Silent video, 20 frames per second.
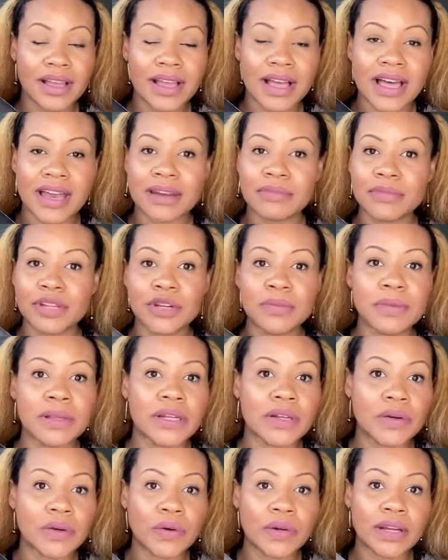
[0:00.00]
and I'm going to be
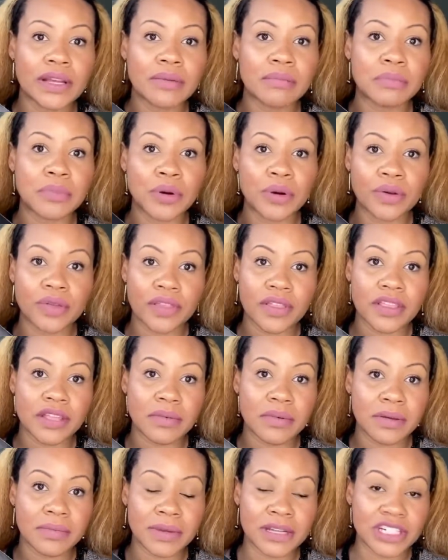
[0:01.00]
loading both of them
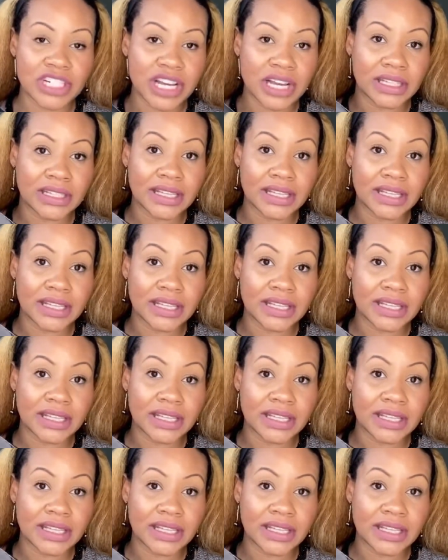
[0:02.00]
on my channel